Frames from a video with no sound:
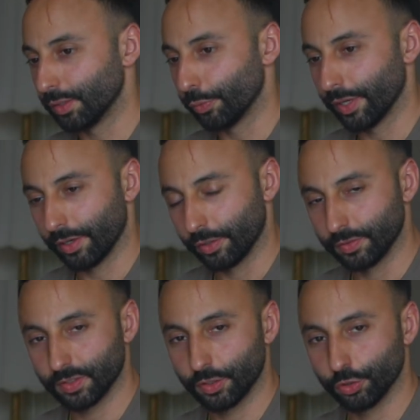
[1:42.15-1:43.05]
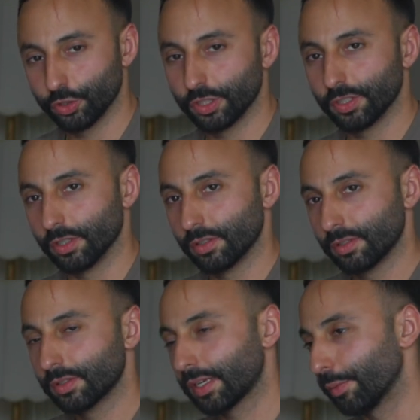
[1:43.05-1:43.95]
and we had a good synergy, good
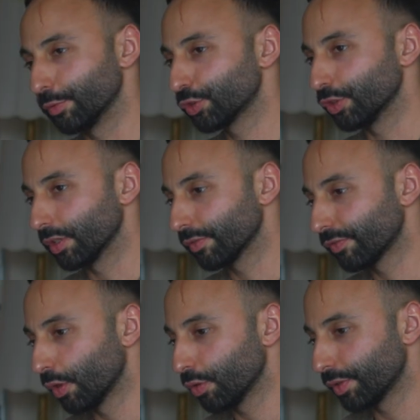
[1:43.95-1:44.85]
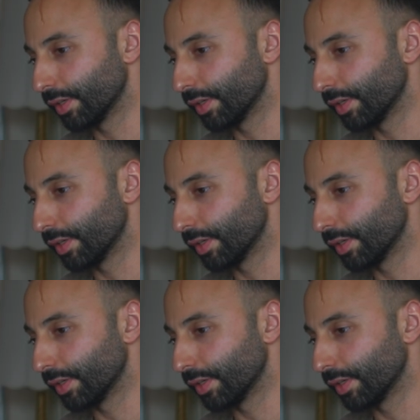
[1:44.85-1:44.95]
chemistry on the phone.